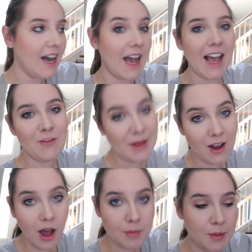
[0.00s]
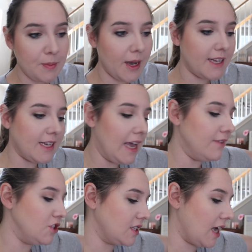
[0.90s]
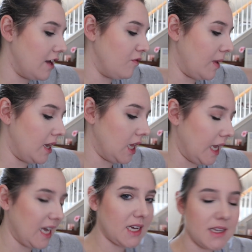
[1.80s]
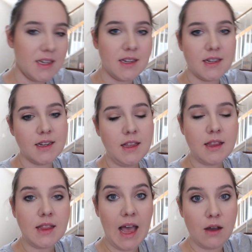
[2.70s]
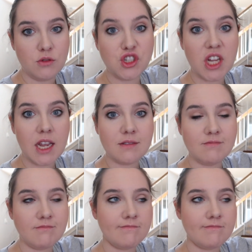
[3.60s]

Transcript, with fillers: I have been up, but I have just kind of been like lounging.